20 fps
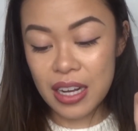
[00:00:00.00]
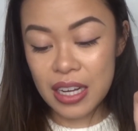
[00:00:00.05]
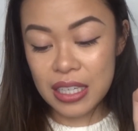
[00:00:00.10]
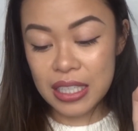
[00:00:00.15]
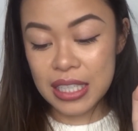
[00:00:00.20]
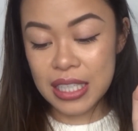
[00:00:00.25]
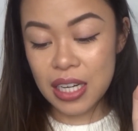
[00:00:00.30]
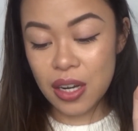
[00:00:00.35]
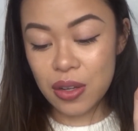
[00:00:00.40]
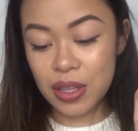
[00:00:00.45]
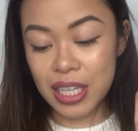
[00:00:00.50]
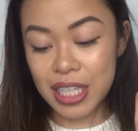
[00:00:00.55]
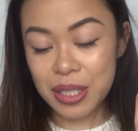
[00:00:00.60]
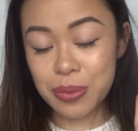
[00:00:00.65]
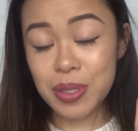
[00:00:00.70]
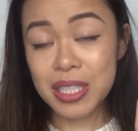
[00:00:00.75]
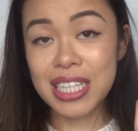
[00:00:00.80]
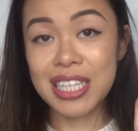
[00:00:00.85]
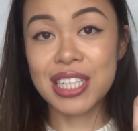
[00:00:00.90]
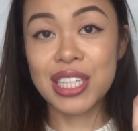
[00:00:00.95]
So this
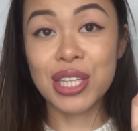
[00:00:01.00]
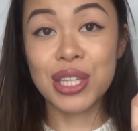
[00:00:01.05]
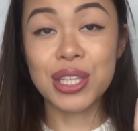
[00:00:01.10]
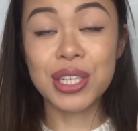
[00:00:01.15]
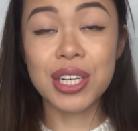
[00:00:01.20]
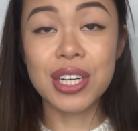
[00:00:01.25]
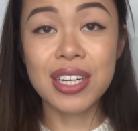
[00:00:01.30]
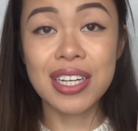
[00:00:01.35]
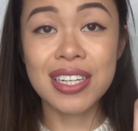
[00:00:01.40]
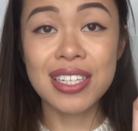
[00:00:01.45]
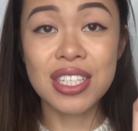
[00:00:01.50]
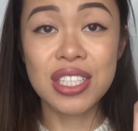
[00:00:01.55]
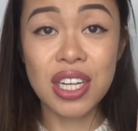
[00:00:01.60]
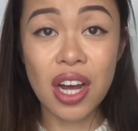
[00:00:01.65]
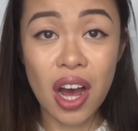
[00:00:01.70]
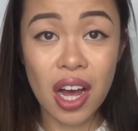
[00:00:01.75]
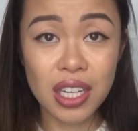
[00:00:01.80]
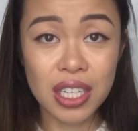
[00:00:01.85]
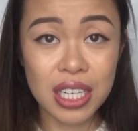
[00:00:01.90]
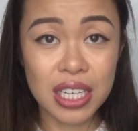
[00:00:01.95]
one is
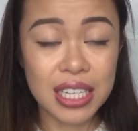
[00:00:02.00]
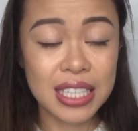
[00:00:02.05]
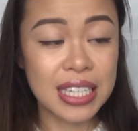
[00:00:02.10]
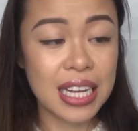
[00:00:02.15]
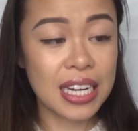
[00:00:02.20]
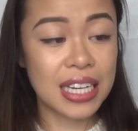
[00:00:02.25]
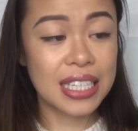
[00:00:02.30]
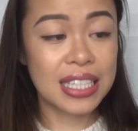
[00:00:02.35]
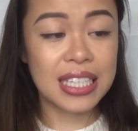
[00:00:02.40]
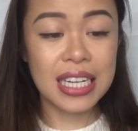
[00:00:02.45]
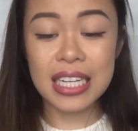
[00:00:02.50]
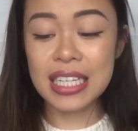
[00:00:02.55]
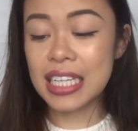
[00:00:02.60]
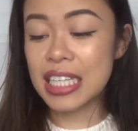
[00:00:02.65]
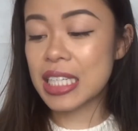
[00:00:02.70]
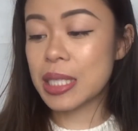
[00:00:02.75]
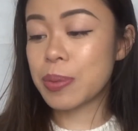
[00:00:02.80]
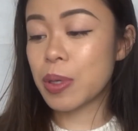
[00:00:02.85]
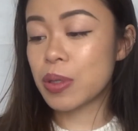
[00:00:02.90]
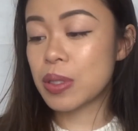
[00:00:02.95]
$30, and it says
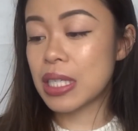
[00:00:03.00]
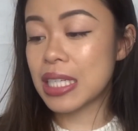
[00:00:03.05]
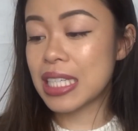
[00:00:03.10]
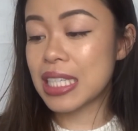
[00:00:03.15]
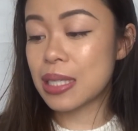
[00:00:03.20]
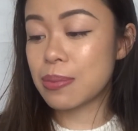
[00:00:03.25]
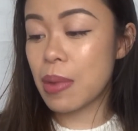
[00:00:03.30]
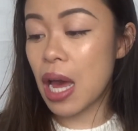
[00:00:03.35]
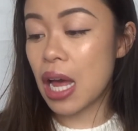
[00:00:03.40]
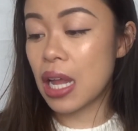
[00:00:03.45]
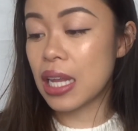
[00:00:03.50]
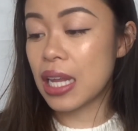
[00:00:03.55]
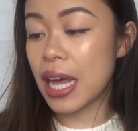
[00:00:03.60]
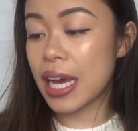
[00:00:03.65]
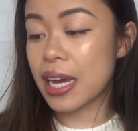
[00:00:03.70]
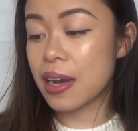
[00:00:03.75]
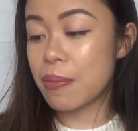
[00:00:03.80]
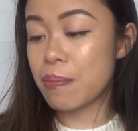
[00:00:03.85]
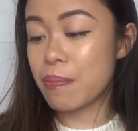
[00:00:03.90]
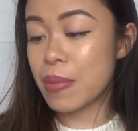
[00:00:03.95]
it's supposed to smell
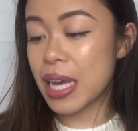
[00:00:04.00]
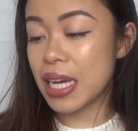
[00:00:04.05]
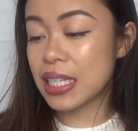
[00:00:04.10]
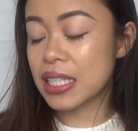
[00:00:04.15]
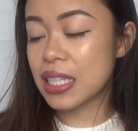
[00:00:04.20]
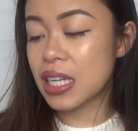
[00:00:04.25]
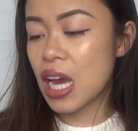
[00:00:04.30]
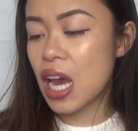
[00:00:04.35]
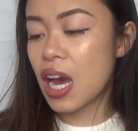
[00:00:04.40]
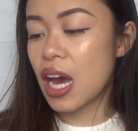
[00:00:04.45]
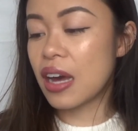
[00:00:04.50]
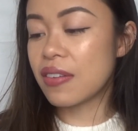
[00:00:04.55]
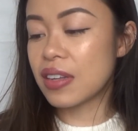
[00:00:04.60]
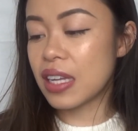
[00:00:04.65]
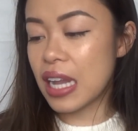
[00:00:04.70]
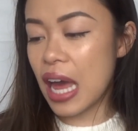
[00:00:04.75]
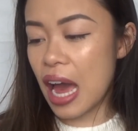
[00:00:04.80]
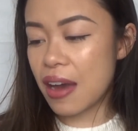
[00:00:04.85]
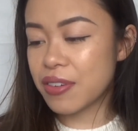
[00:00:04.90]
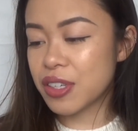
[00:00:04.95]
like a mix of
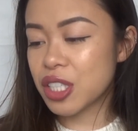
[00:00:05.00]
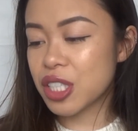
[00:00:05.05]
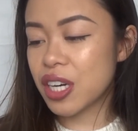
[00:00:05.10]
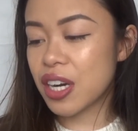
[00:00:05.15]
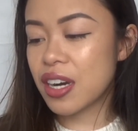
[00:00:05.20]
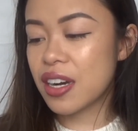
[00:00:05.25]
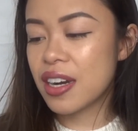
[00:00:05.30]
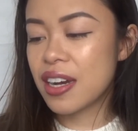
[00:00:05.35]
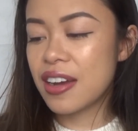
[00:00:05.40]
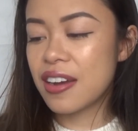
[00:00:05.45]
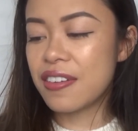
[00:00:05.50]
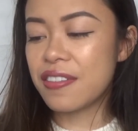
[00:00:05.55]
lavender,